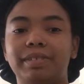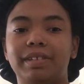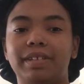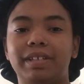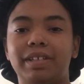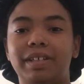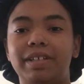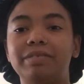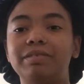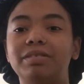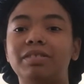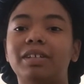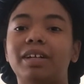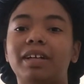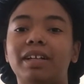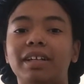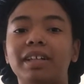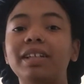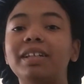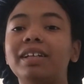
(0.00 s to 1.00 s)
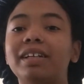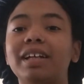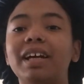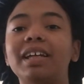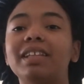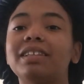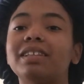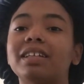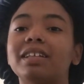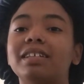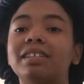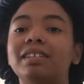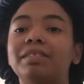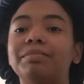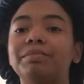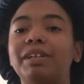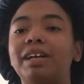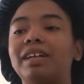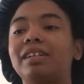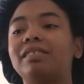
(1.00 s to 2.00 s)
he was trying to get in that thing. I'm
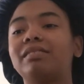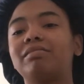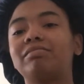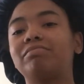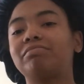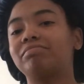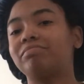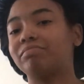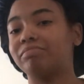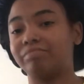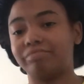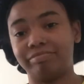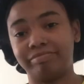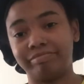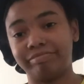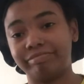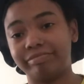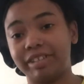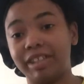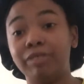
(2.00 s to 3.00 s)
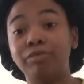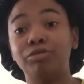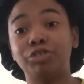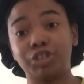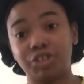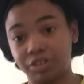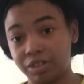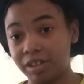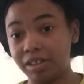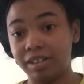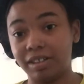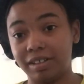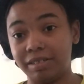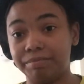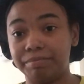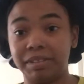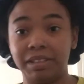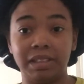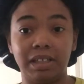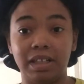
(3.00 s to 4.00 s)
like, he was trying,
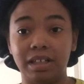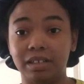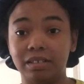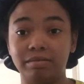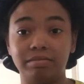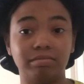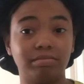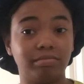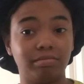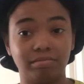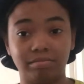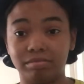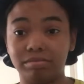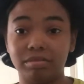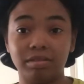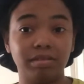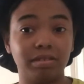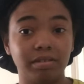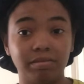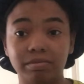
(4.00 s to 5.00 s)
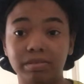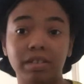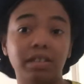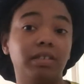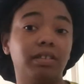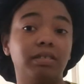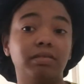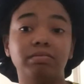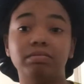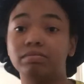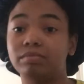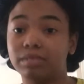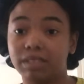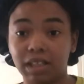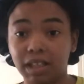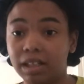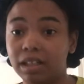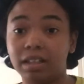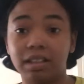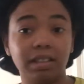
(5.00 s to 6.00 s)
but not, he wasn't gonna
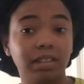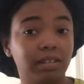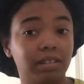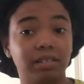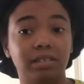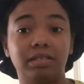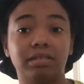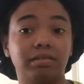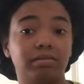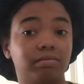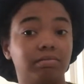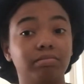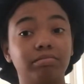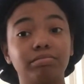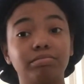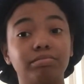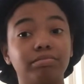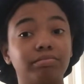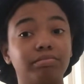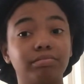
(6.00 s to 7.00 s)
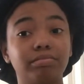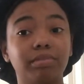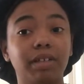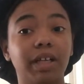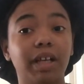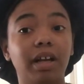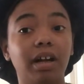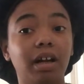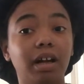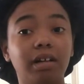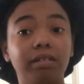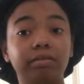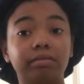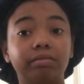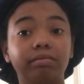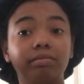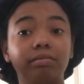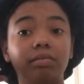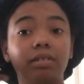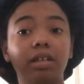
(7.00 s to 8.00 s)
get in this at all.
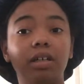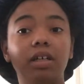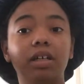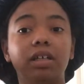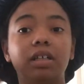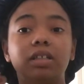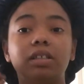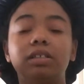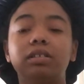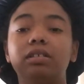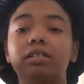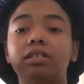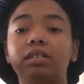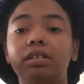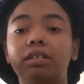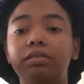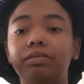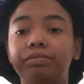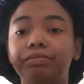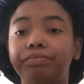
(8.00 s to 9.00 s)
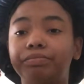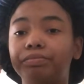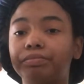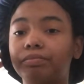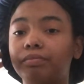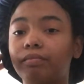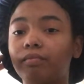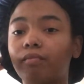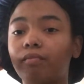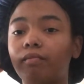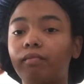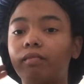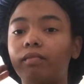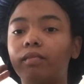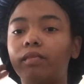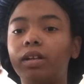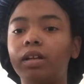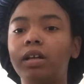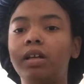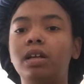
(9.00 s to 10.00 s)
So
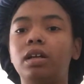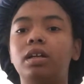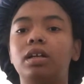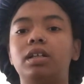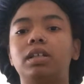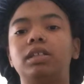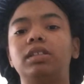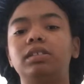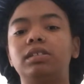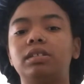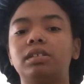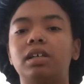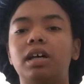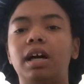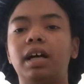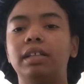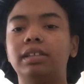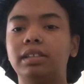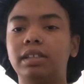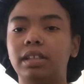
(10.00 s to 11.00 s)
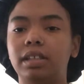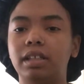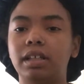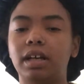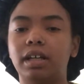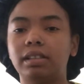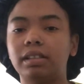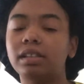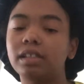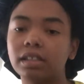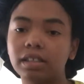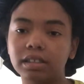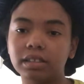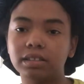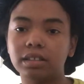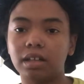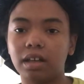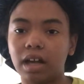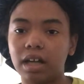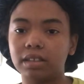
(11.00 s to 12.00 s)
his auntie, I think it's
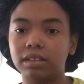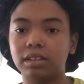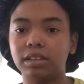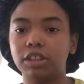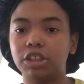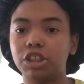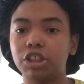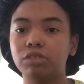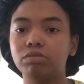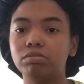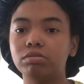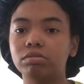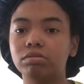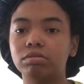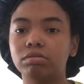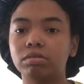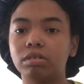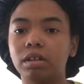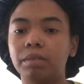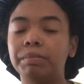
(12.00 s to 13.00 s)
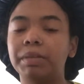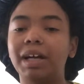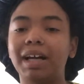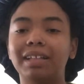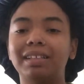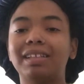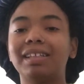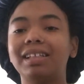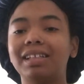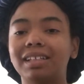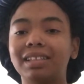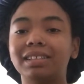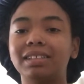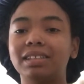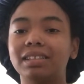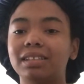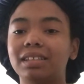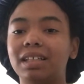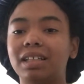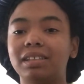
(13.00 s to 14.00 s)
her auntie. I think it's
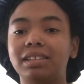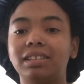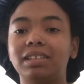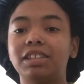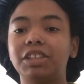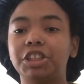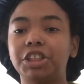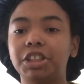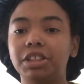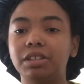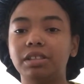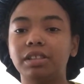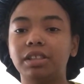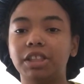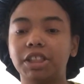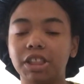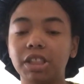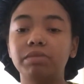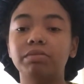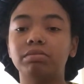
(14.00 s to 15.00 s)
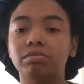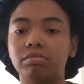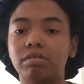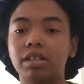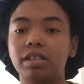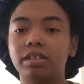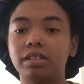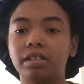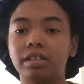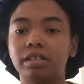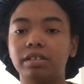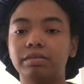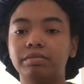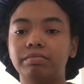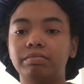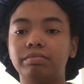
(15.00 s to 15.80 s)
his auntie. She was right there,